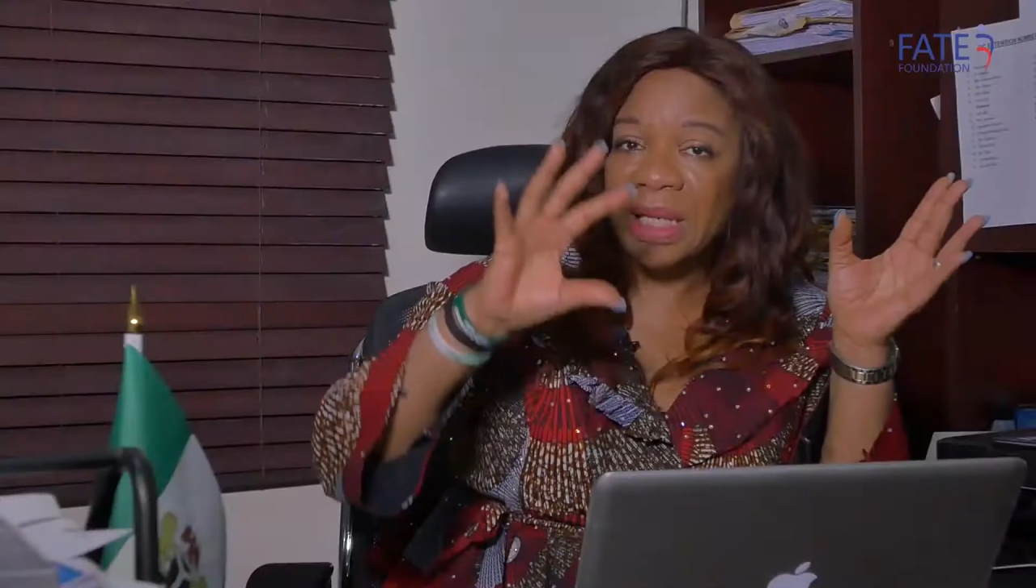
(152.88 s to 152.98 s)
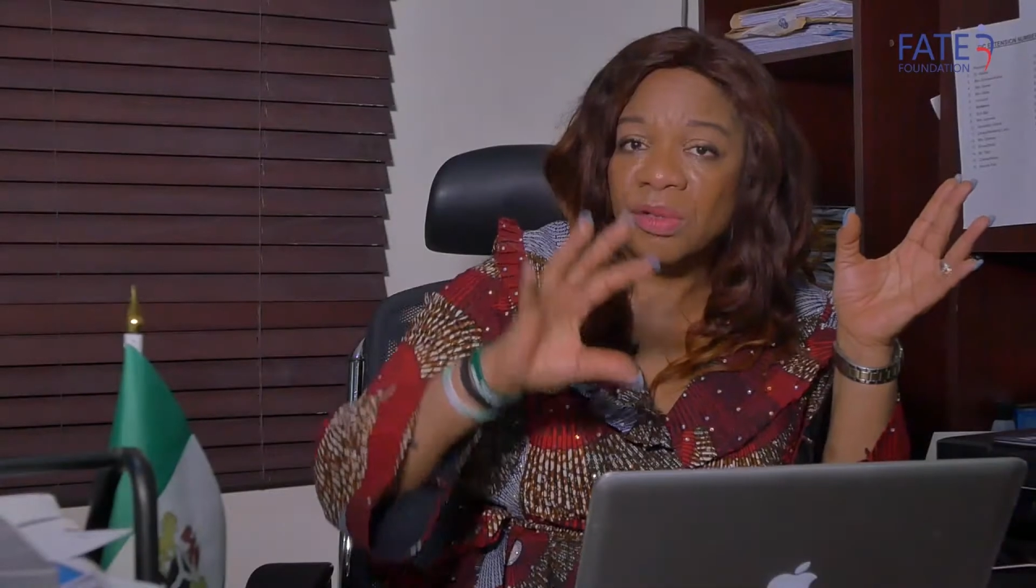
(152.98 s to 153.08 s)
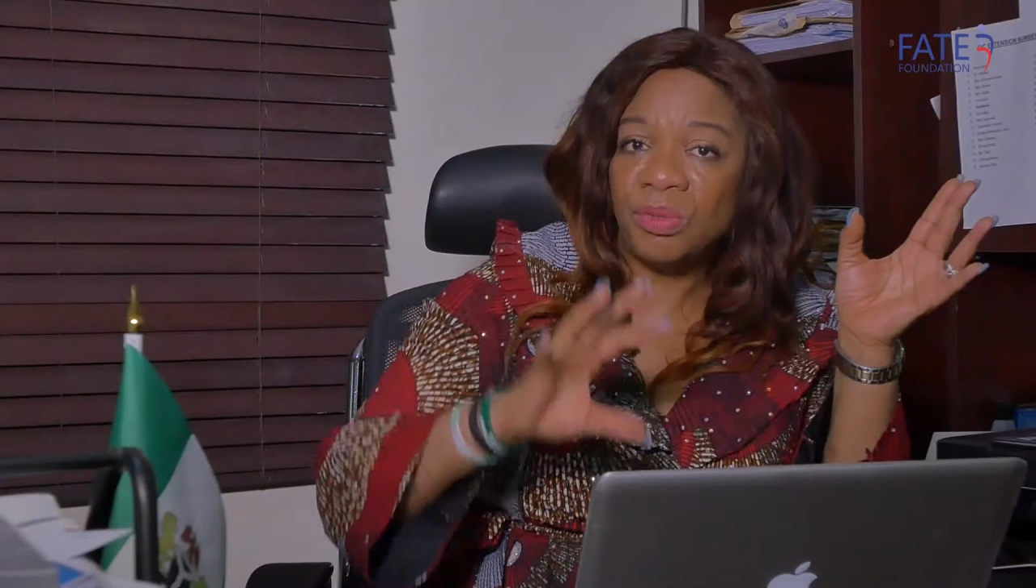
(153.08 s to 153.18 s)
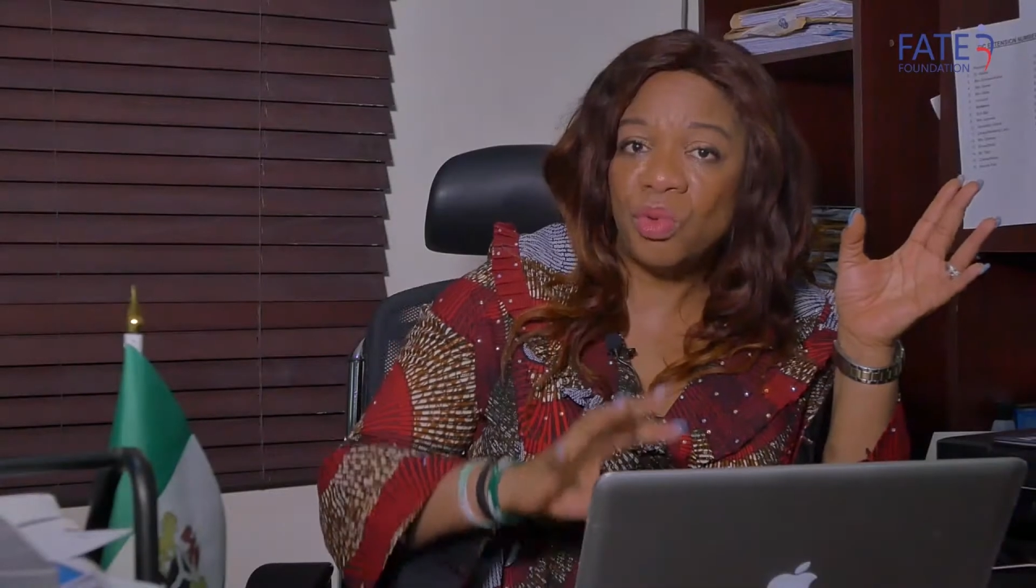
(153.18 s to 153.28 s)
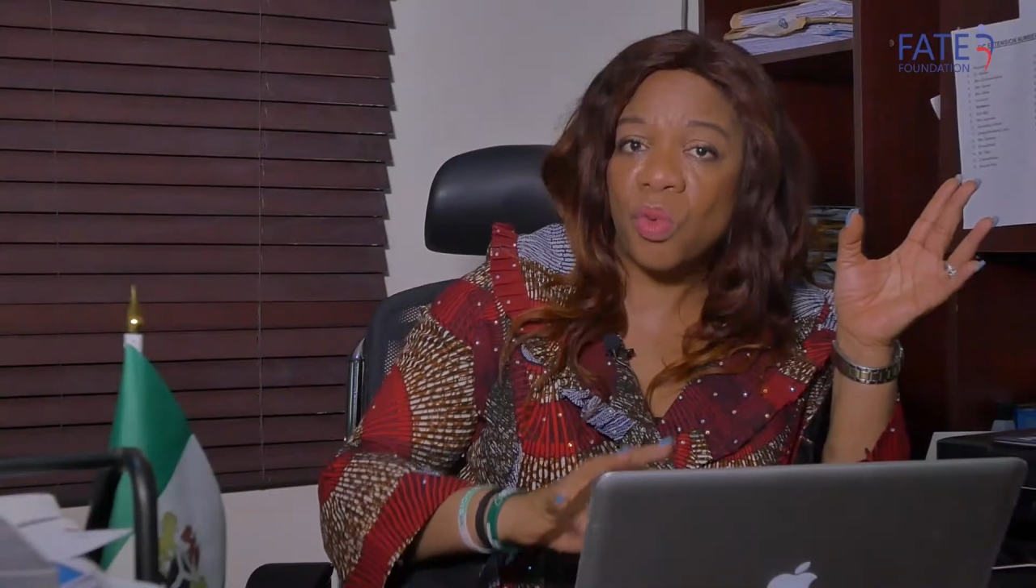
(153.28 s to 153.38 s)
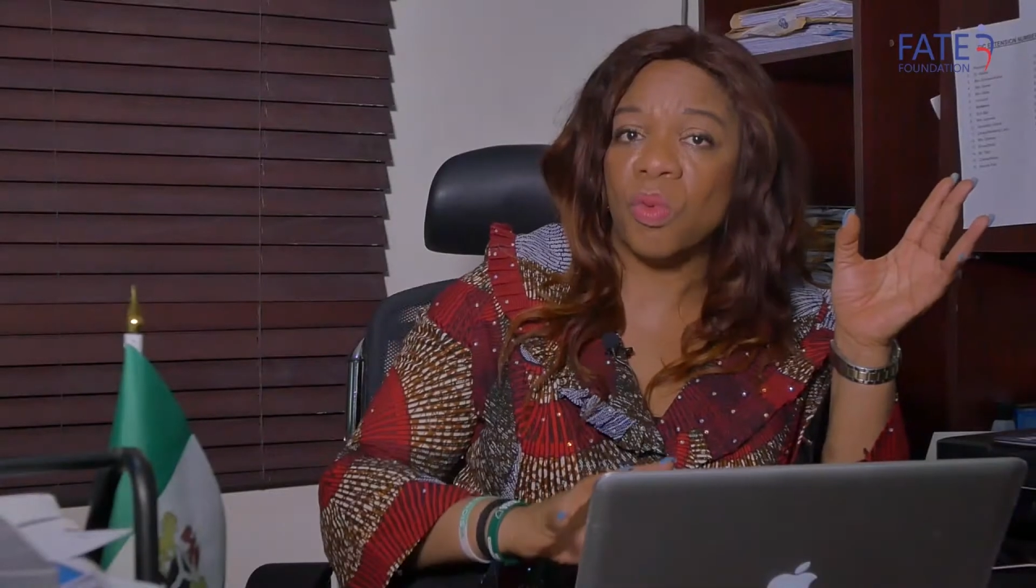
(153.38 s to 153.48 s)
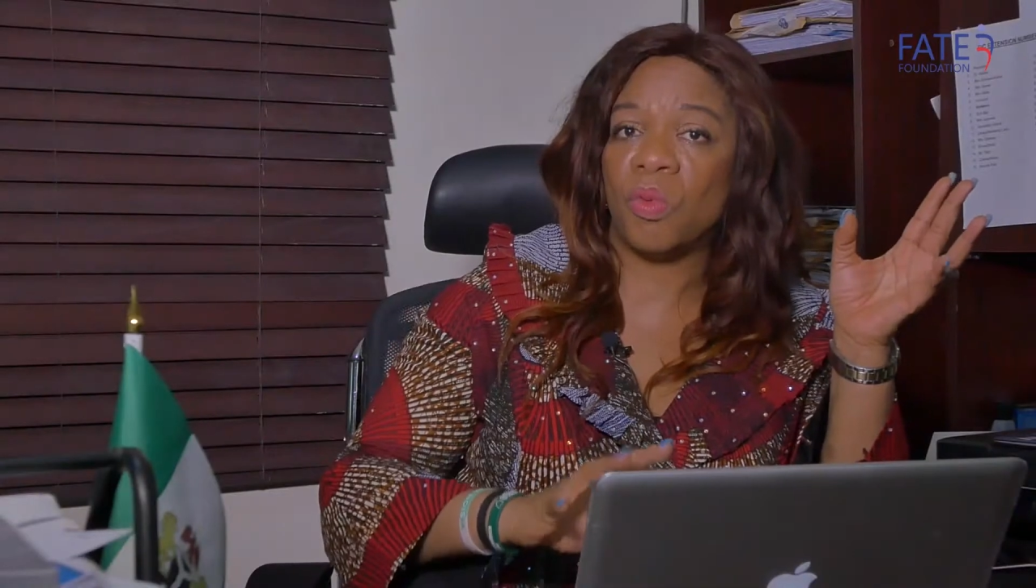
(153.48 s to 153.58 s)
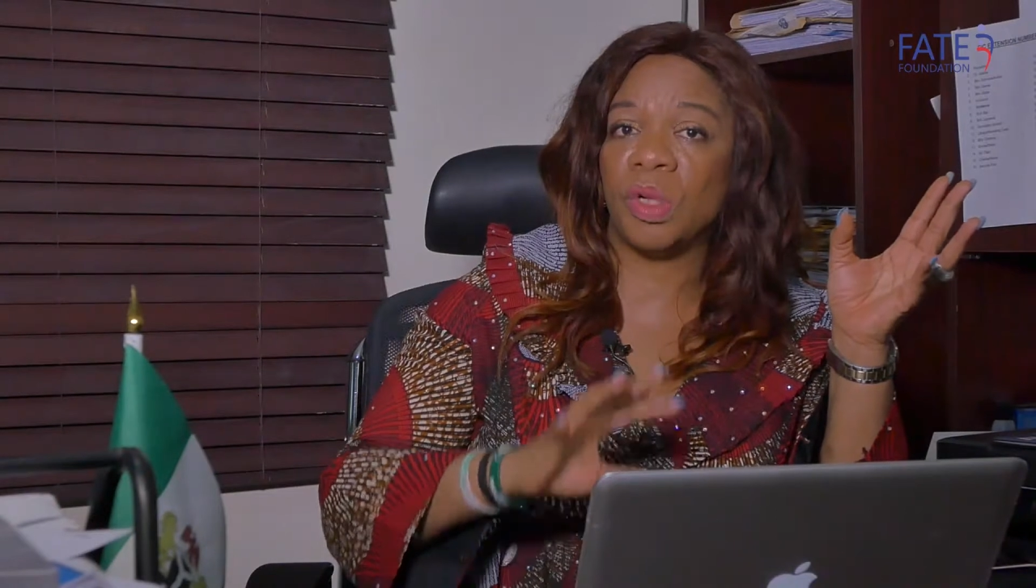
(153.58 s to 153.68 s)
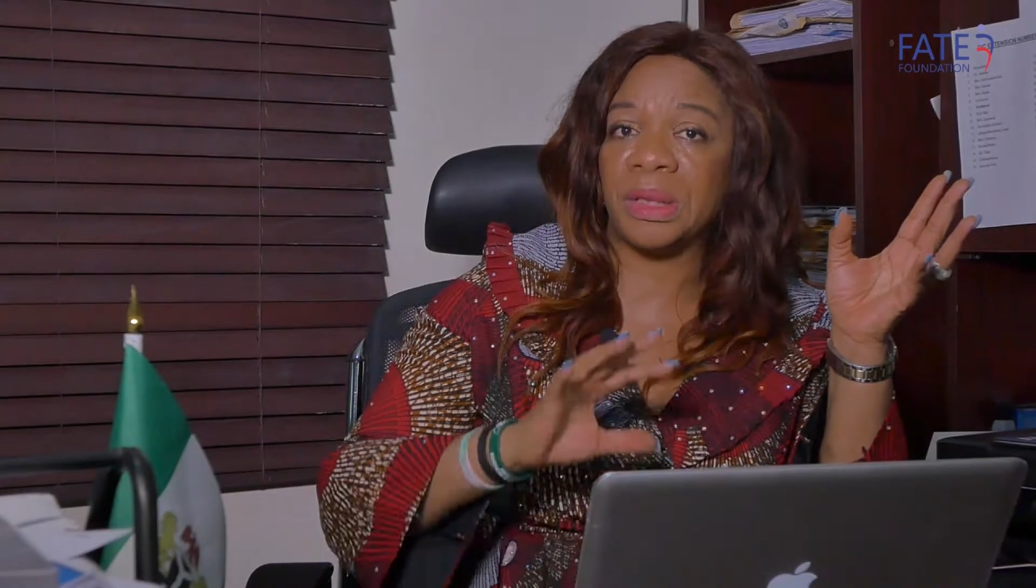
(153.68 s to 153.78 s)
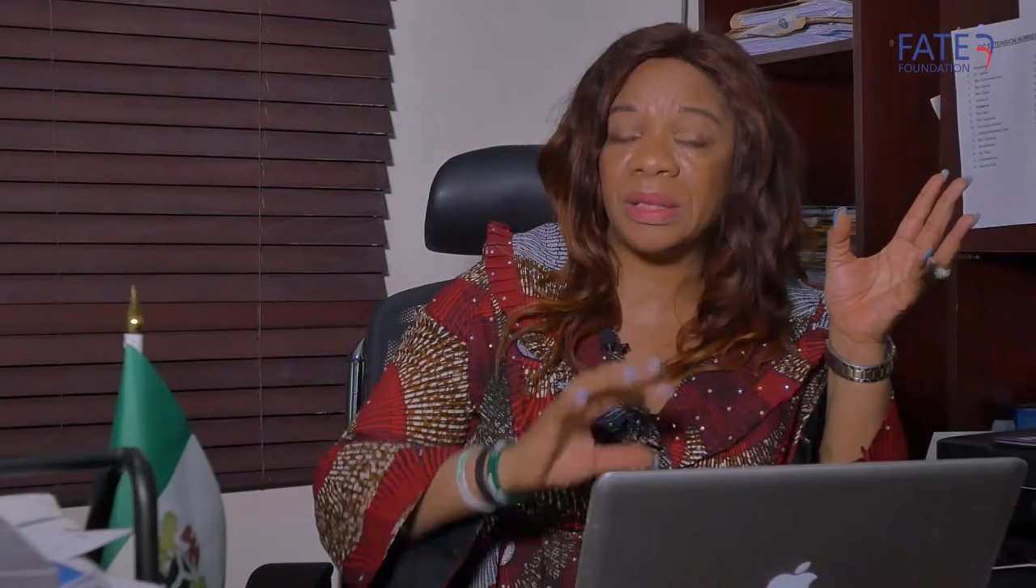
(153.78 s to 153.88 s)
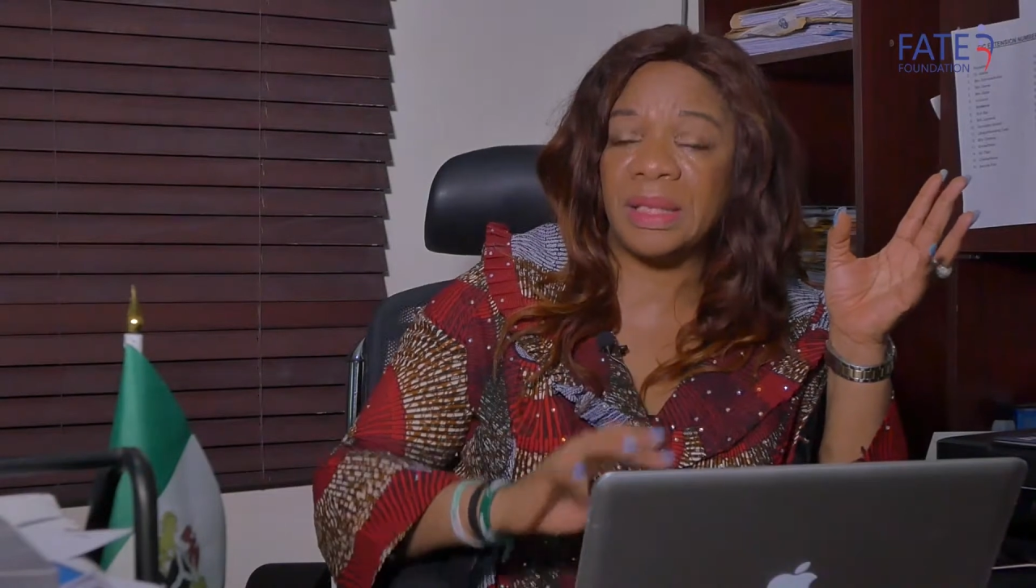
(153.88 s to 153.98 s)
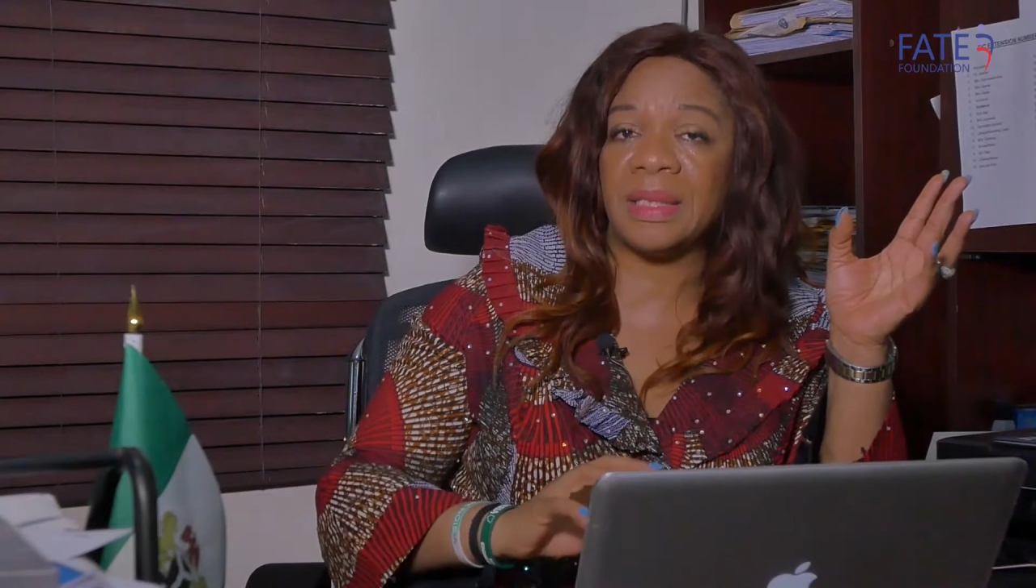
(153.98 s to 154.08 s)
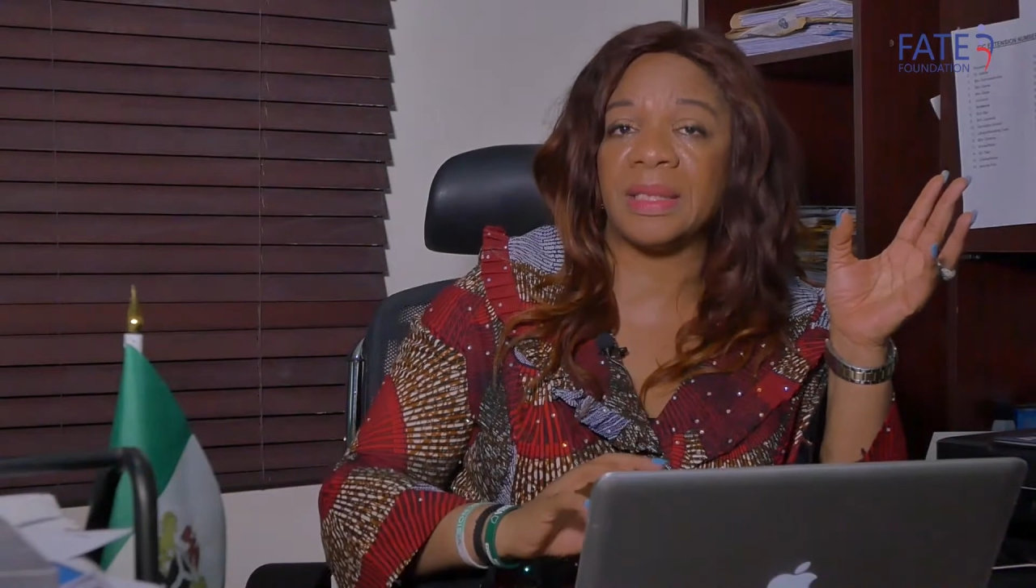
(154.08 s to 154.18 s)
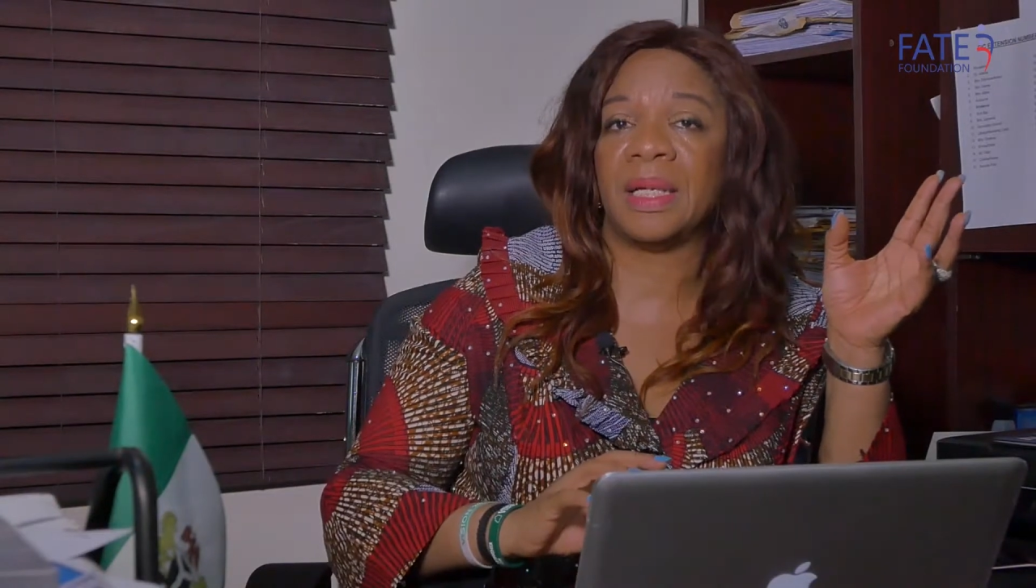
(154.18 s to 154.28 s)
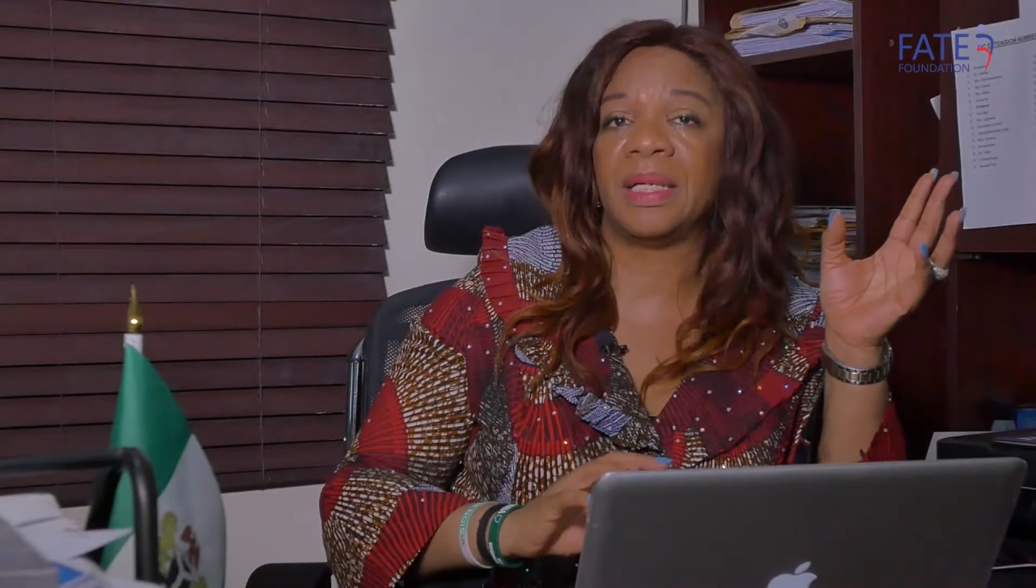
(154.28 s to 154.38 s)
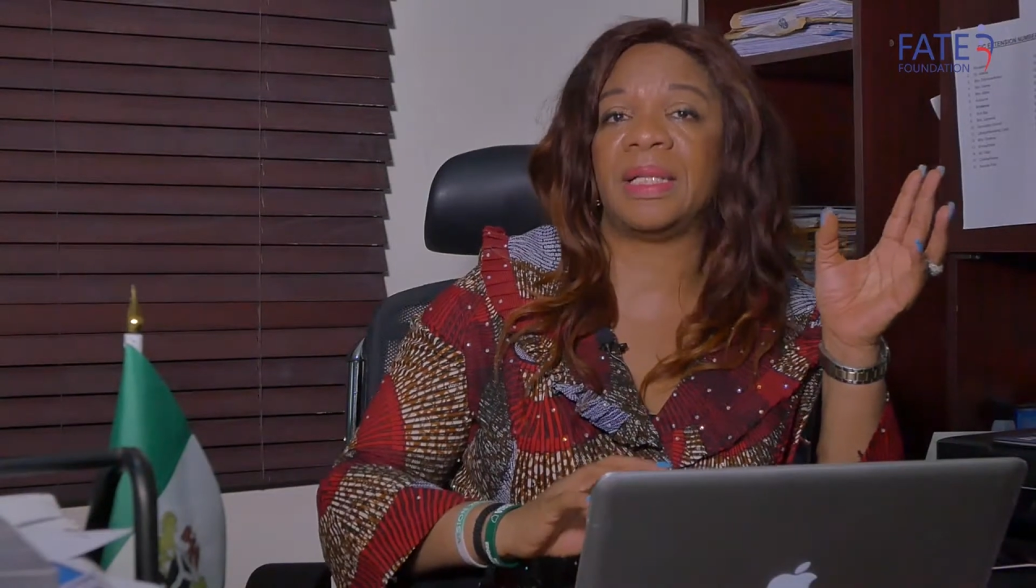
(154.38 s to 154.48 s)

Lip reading: now know what it is,